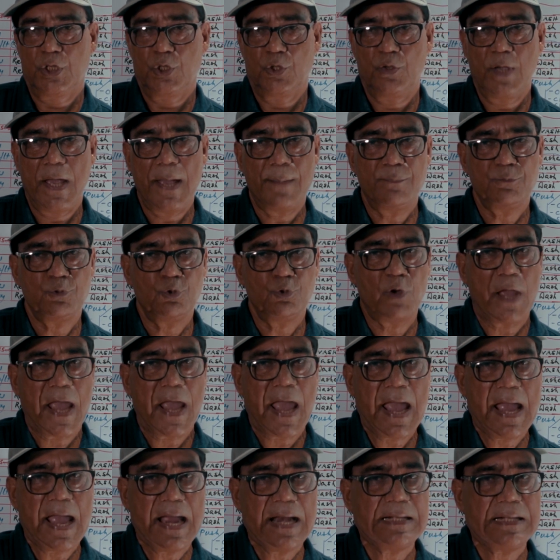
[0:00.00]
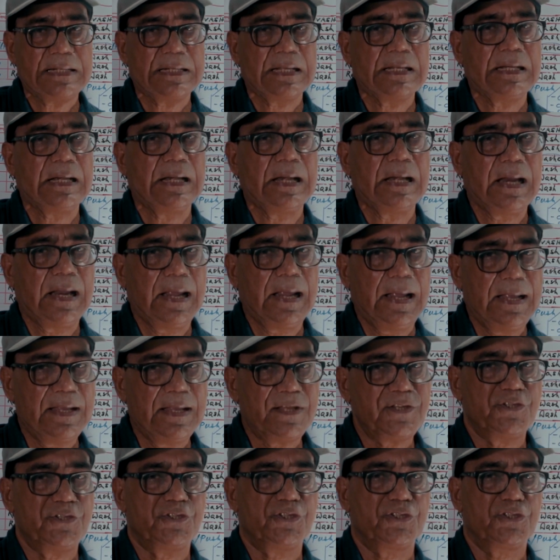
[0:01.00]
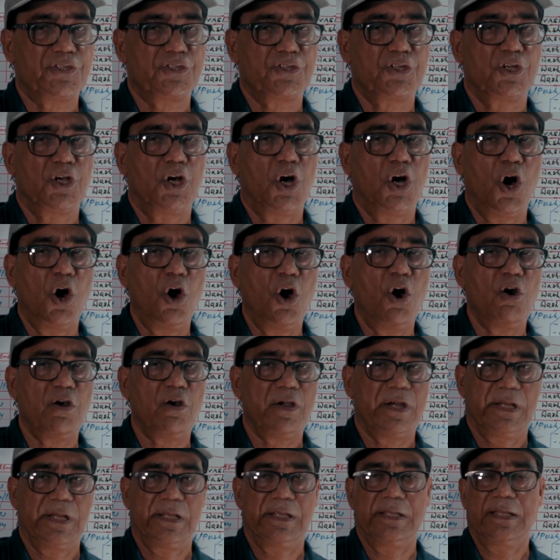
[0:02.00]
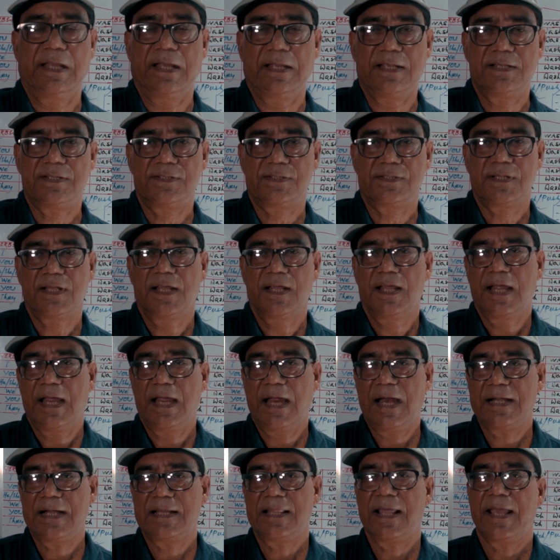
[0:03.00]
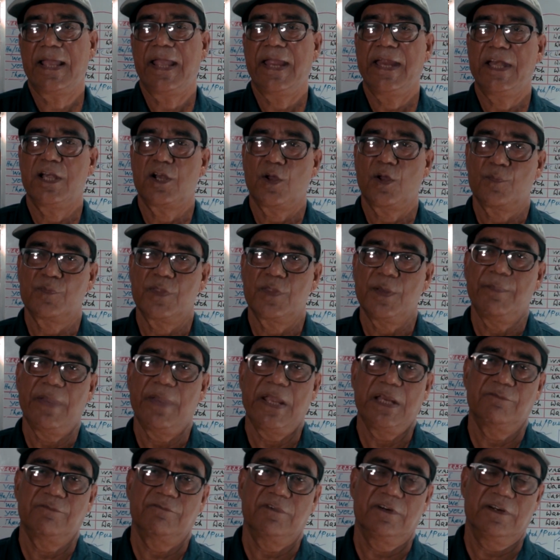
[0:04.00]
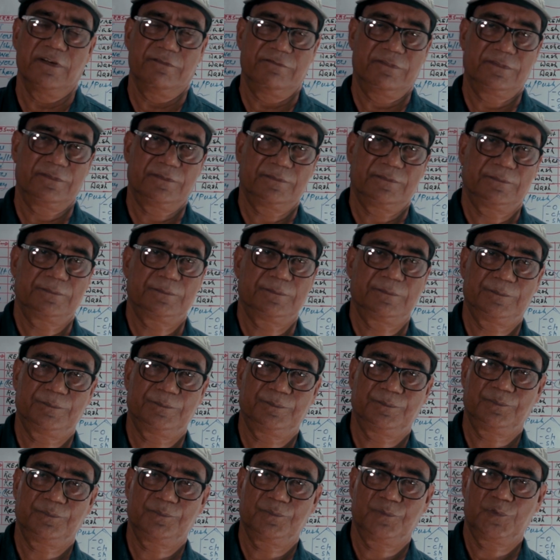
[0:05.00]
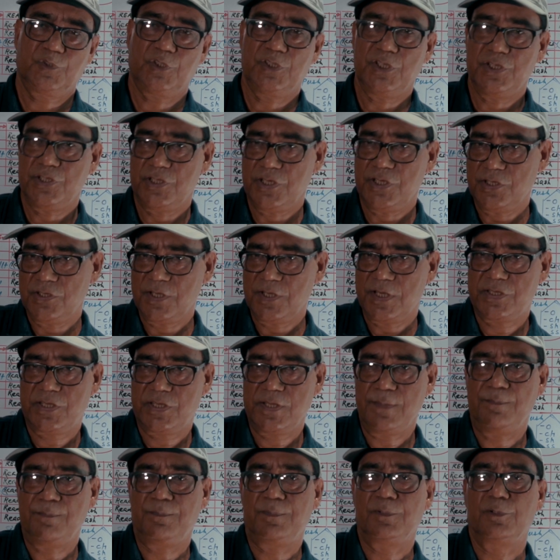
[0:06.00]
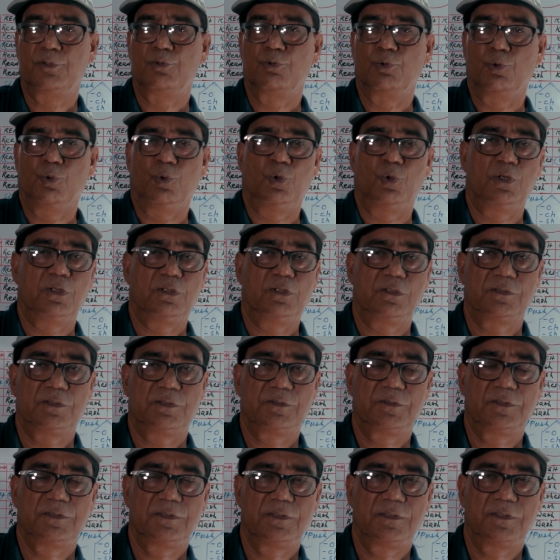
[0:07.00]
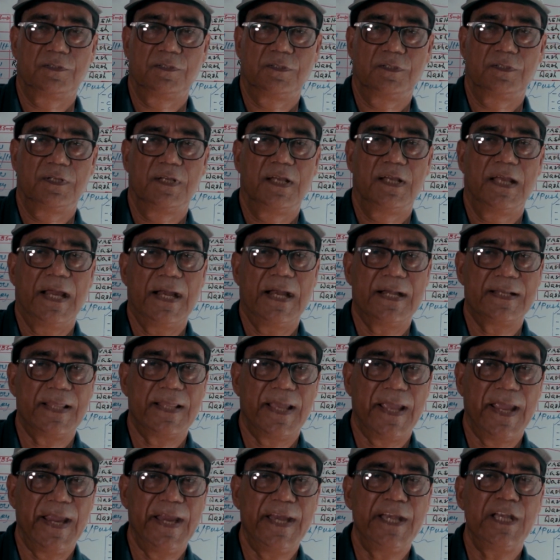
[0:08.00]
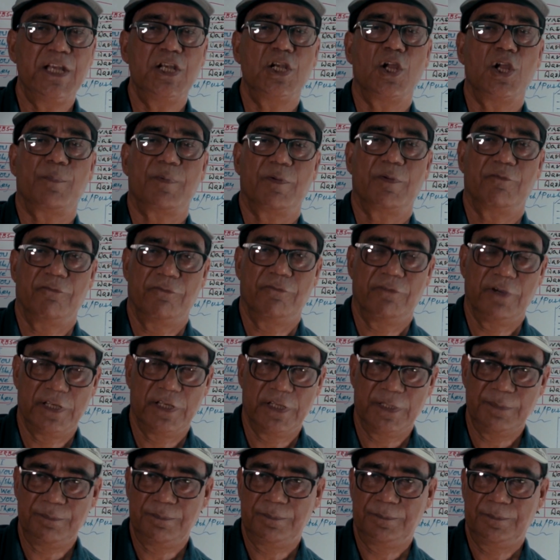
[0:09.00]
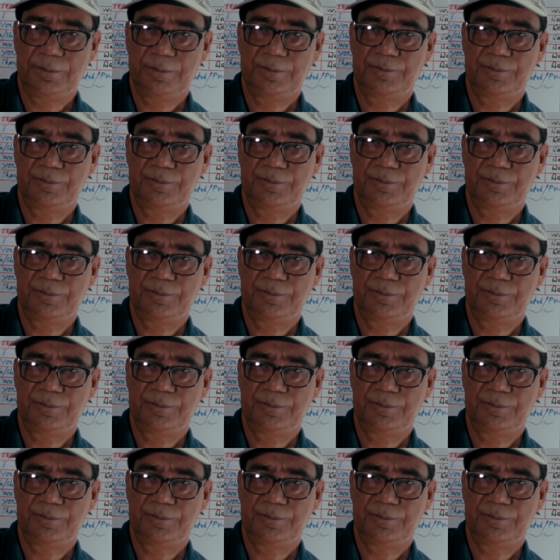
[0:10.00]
You have to add an s or es at the end of the main verb. So this is a simple rule. At the end of a verb,